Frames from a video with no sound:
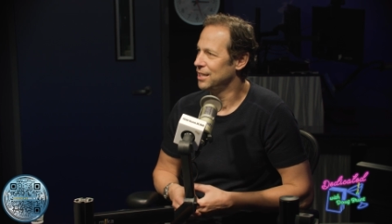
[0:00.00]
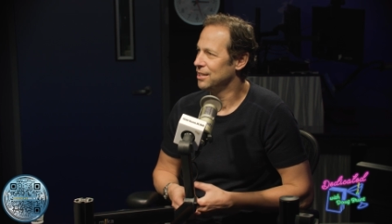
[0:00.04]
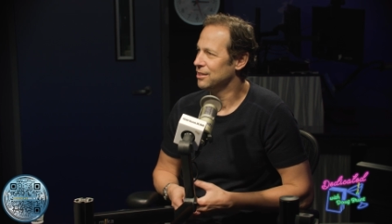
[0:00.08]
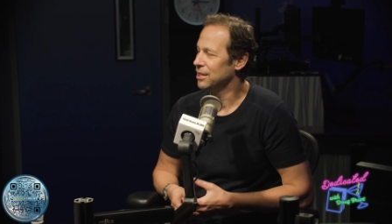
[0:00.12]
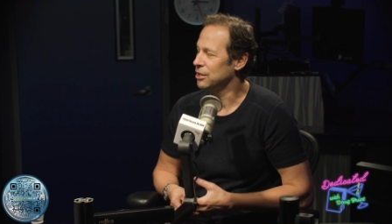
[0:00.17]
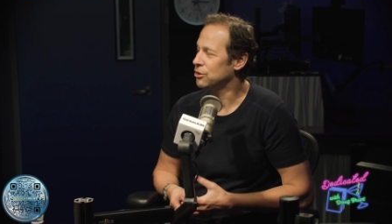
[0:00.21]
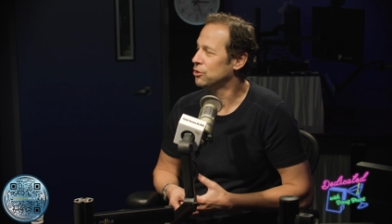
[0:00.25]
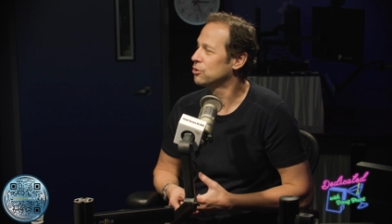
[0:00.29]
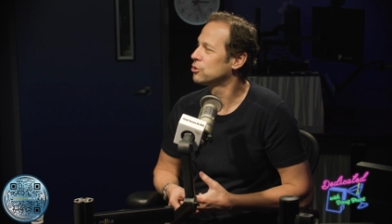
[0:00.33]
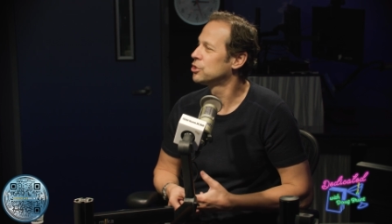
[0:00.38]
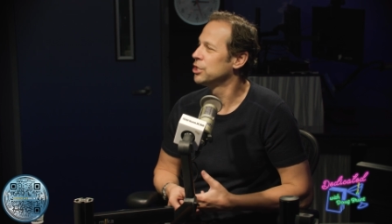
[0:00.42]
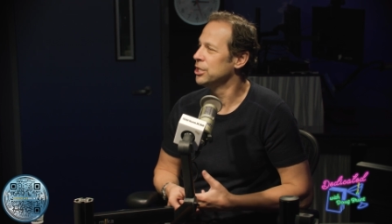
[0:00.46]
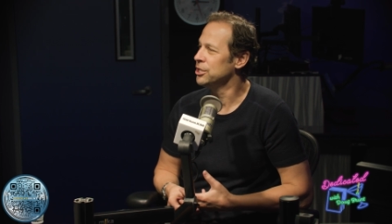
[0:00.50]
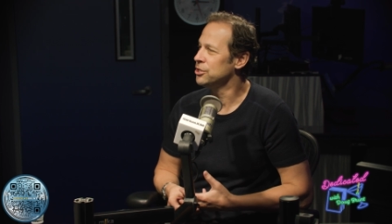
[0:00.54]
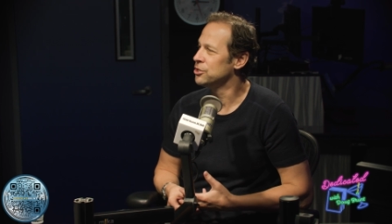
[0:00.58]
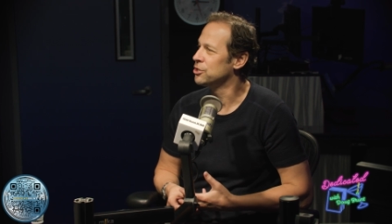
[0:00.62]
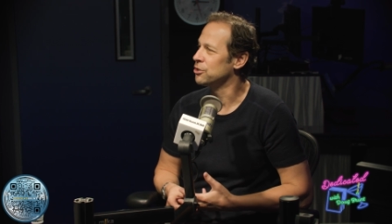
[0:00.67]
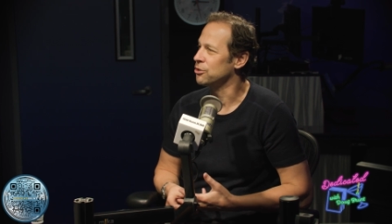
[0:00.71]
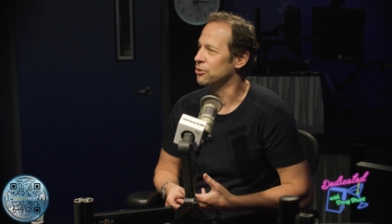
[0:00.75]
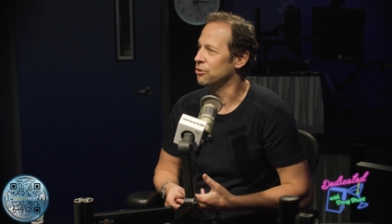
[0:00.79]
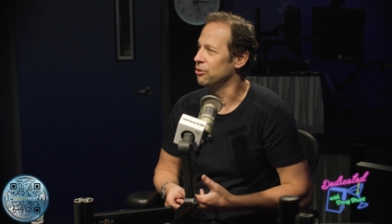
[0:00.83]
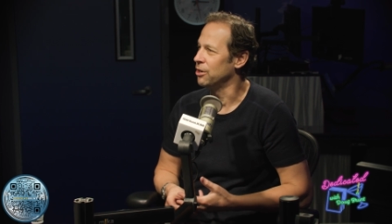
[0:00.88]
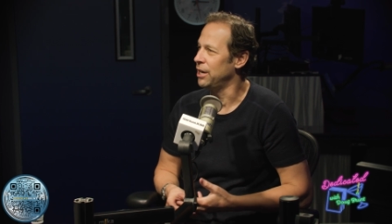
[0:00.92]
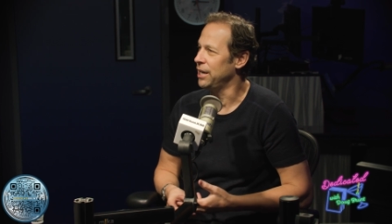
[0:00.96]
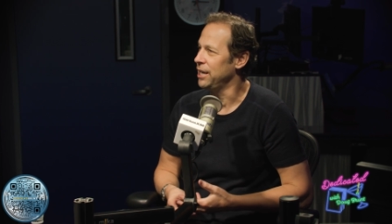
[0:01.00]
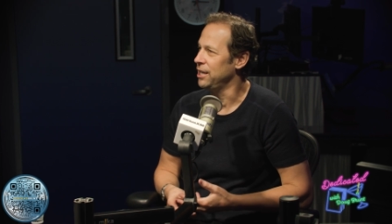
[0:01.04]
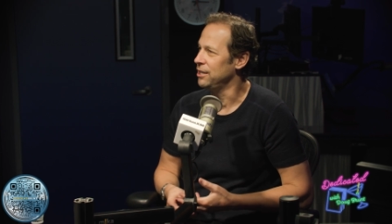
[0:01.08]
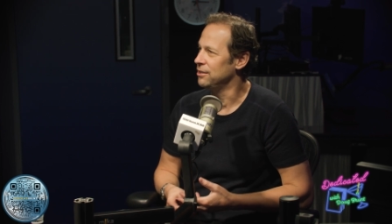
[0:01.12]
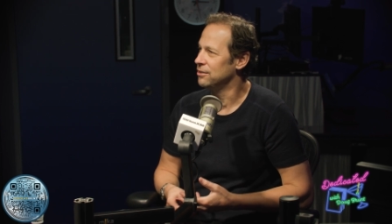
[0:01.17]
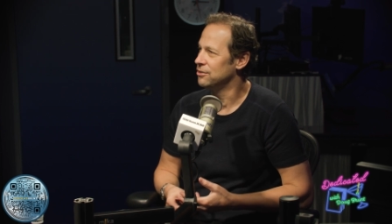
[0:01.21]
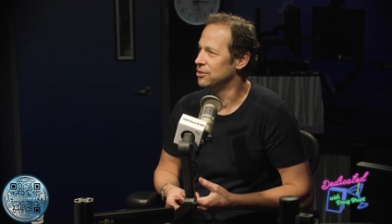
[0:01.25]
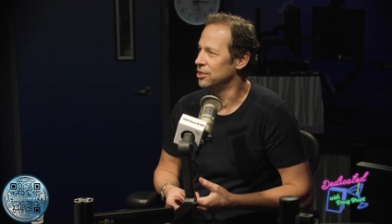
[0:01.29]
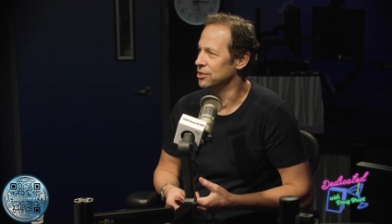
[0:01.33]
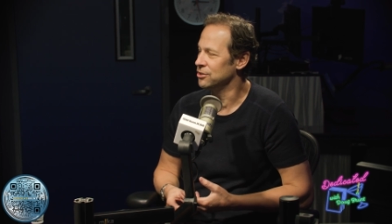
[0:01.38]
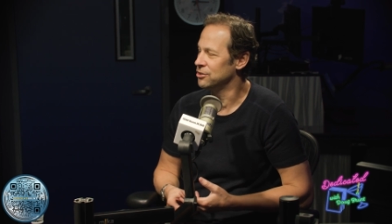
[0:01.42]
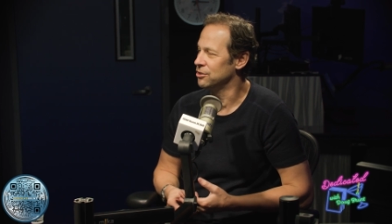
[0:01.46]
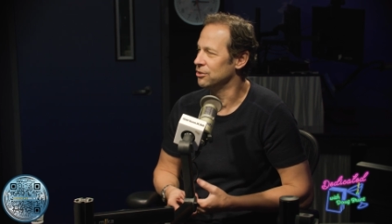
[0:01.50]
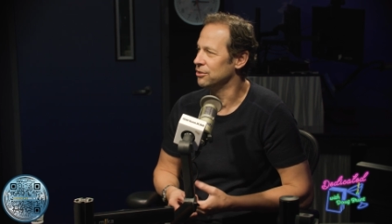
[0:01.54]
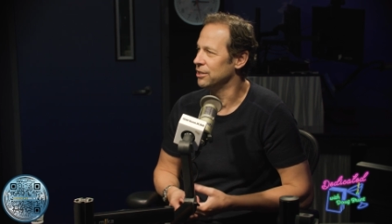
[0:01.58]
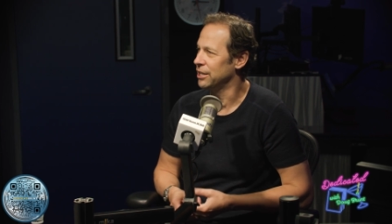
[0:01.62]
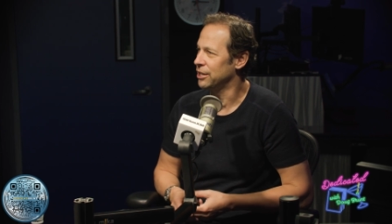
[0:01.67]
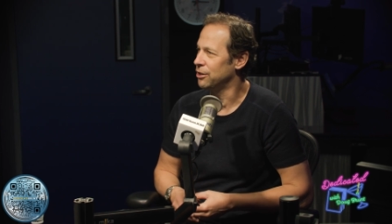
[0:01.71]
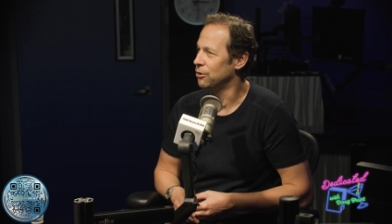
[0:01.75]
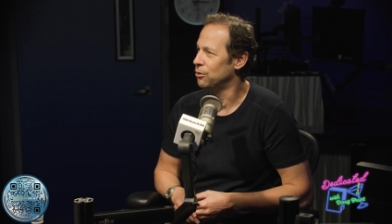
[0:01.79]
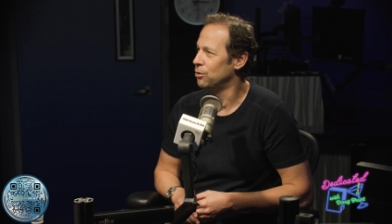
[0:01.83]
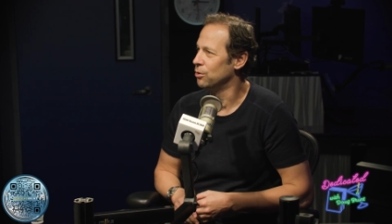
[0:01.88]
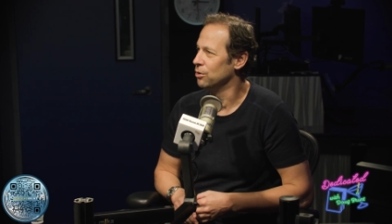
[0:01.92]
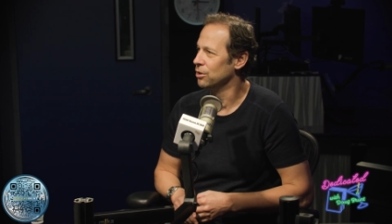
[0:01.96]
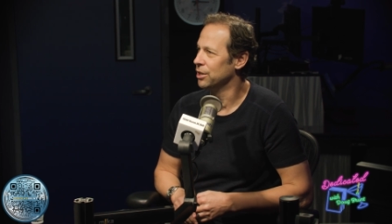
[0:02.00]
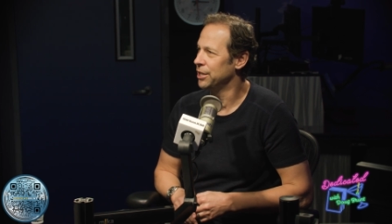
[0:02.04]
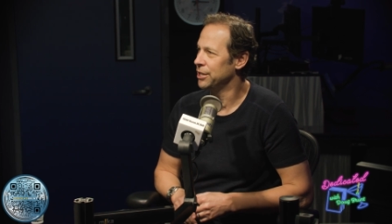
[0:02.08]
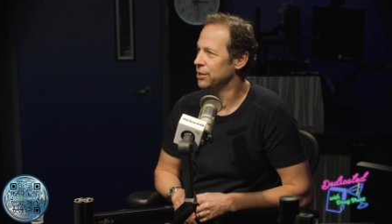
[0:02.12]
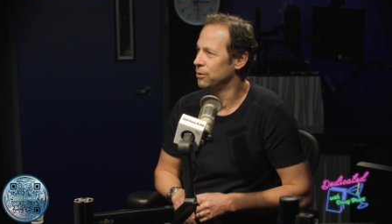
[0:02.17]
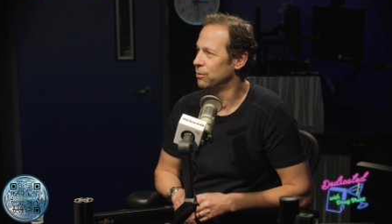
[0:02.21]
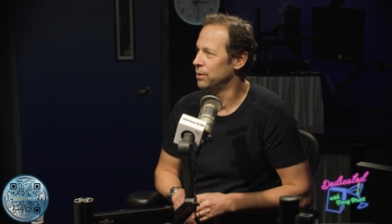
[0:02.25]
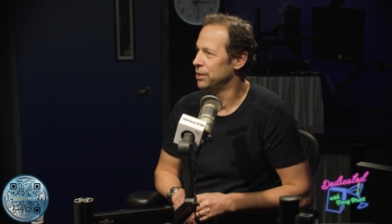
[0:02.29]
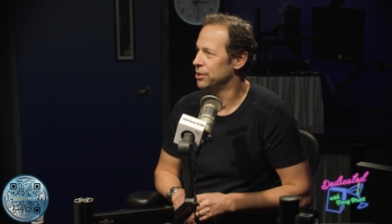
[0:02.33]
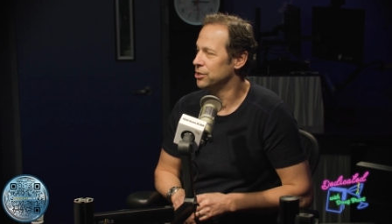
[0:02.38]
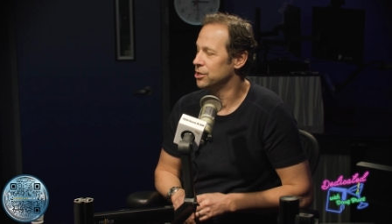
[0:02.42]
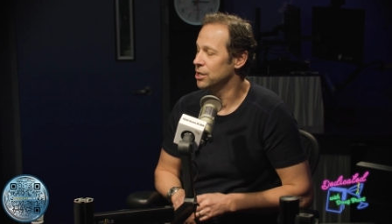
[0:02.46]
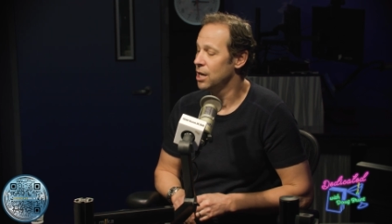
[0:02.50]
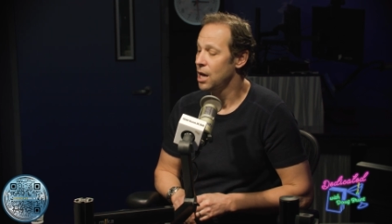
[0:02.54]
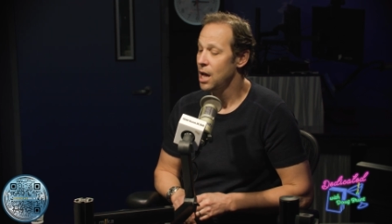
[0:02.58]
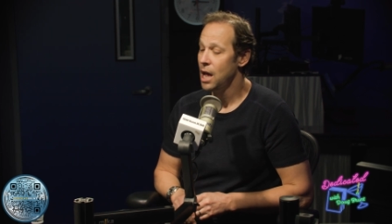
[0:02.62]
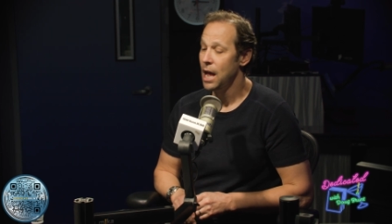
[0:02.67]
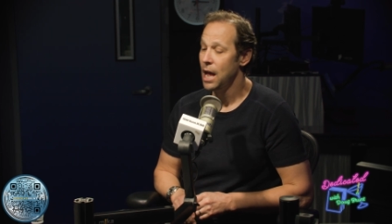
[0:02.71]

Like the gins are great. Gins are like a whole language.